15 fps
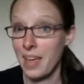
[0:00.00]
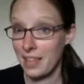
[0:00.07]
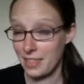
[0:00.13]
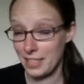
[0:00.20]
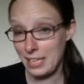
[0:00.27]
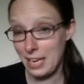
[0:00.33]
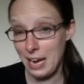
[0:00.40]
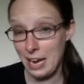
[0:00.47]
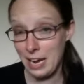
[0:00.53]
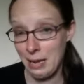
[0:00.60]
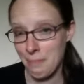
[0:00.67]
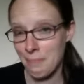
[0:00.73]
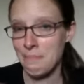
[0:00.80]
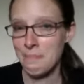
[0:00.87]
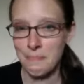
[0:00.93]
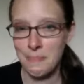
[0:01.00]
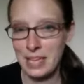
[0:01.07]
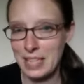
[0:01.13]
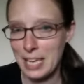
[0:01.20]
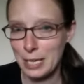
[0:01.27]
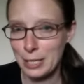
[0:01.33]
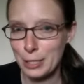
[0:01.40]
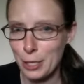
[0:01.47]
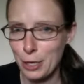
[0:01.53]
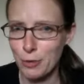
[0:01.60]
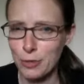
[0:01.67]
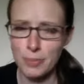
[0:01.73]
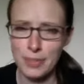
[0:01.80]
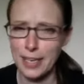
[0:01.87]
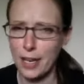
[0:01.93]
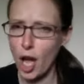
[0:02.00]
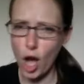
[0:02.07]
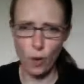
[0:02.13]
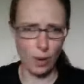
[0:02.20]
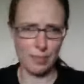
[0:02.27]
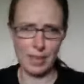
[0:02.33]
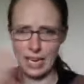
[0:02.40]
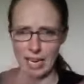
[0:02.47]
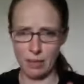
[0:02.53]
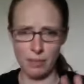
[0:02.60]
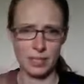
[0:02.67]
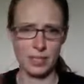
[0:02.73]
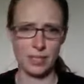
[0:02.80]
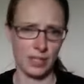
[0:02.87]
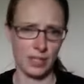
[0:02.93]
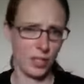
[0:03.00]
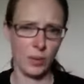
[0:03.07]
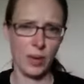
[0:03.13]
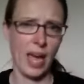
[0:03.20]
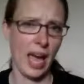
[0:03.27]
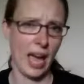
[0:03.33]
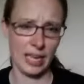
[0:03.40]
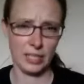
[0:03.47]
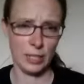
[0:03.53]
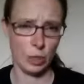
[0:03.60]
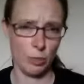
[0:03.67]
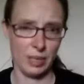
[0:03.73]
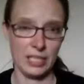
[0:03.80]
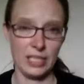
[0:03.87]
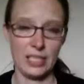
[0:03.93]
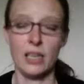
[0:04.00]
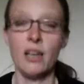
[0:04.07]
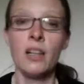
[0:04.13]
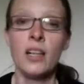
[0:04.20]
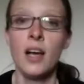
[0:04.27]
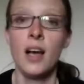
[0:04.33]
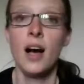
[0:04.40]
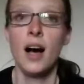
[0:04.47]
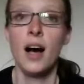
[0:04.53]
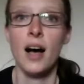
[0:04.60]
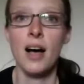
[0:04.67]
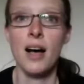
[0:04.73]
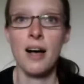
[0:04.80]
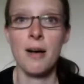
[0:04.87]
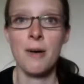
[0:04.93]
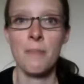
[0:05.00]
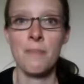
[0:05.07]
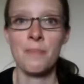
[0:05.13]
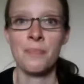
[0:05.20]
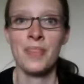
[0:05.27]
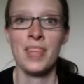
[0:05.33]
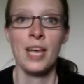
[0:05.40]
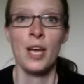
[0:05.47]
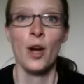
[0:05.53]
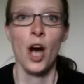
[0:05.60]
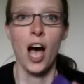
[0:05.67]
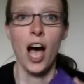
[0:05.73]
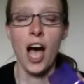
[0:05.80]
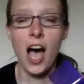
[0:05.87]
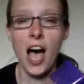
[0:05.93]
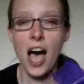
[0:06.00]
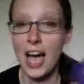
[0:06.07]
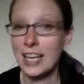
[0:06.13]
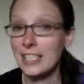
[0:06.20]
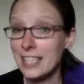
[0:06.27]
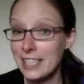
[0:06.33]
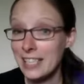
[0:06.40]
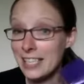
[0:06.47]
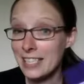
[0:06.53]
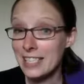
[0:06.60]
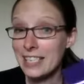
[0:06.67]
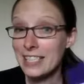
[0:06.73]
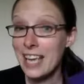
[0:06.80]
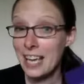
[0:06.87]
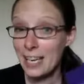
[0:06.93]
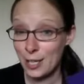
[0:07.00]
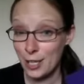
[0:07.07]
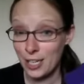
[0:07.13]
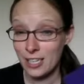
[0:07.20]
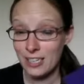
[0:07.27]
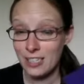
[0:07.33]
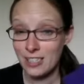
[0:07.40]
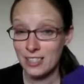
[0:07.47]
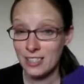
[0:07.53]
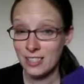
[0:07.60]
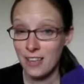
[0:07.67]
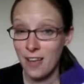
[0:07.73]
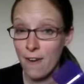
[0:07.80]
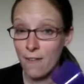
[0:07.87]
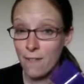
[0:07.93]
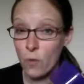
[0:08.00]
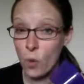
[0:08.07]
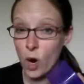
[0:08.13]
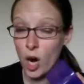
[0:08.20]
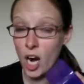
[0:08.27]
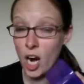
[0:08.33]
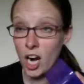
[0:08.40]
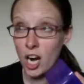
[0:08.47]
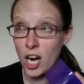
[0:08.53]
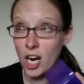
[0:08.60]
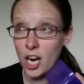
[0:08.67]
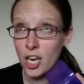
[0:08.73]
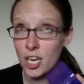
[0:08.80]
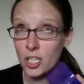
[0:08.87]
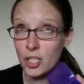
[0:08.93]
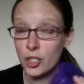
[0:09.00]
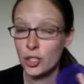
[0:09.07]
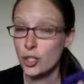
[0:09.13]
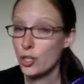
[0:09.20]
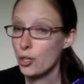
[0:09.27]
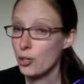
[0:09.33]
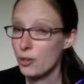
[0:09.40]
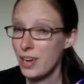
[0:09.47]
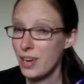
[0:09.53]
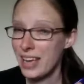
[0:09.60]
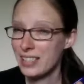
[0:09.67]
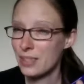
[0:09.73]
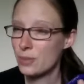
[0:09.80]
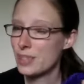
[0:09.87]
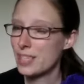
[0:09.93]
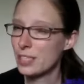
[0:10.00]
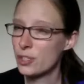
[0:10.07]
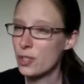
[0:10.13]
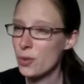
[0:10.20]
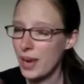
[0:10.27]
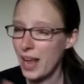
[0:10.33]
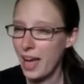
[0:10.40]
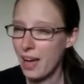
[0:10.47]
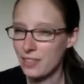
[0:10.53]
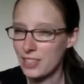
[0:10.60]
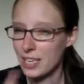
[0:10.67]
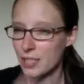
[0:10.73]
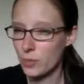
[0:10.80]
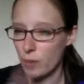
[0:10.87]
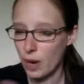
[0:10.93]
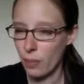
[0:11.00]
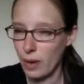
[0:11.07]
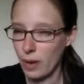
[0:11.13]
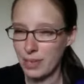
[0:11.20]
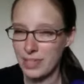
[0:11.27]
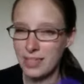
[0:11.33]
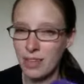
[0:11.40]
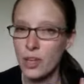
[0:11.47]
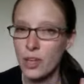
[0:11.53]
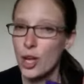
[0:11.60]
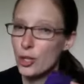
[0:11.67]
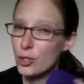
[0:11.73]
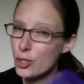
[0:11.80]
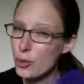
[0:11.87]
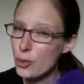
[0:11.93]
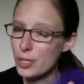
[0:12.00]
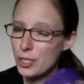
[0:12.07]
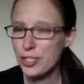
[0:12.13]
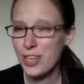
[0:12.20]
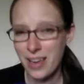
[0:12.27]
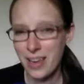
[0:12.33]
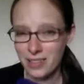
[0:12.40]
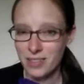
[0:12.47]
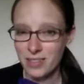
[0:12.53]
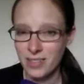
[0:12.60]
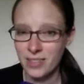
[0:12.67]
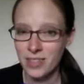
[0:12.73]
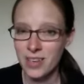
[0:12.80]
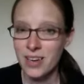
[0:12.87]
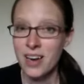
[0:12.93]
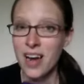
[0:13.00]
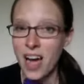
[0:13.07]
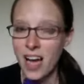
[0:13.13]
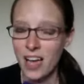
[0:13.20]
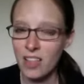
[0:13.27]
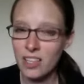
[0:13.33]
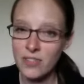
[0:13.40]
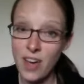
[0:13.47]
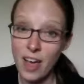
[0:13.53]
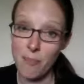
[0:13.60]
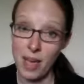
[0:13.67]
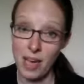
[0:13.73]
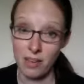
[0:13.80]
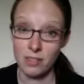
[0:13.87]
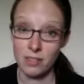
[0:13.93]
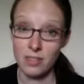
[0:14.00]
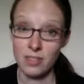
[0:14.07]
at the time made the excuse and was like, "Oh, I'm gaining muscle. It's okay. It's no big deal." I did these containers for 2 days. It was like 2.5 days when I weighed myself. 2-ish days. I lost 5 pounds.